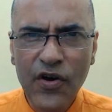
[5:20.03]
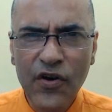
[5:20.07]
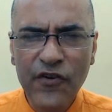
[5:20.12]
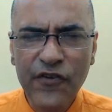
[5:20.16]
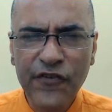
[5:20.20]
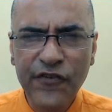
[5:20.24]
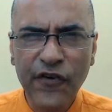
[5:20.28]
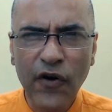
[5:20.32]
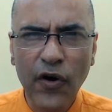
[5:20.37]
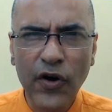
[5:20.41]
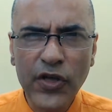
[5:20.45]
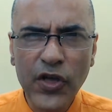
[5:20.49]

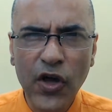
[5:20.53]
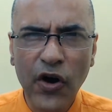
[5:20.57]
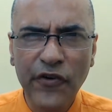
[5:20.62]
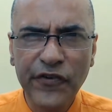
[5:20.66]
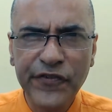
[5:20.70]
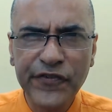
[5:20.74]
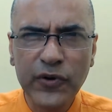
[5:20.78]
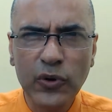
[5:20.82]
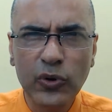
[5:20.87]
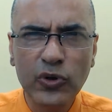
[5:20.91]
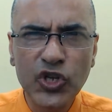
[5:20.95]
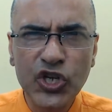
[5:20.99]
for your
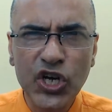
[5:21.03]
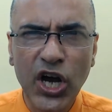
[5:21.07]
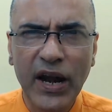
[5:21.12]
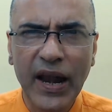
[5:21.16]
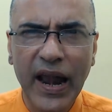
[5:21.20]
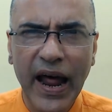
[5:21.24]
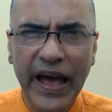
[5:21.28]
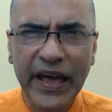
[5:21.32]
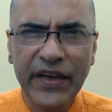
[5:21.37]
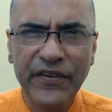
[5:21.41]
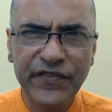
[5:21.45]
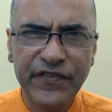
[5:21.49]
future
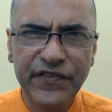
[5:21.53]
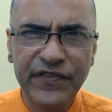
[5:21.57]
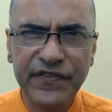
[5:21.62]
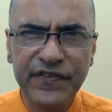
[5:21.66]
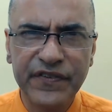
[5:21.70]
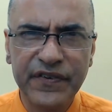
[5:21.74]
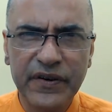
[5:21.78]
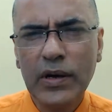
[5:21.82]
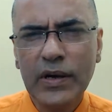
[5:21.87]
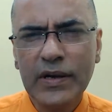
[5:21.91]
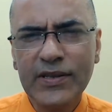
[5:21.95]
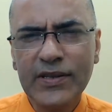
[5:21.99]

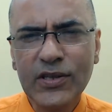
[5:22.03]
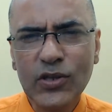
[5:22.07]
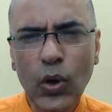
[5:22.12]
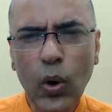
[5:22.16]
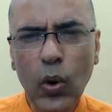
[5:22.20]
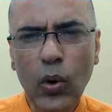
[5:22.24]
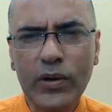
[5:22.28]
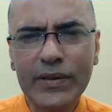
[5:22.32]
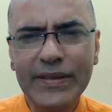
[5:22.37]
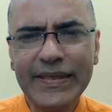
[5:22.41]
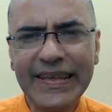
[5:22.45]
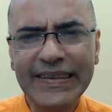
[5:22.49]
life. So,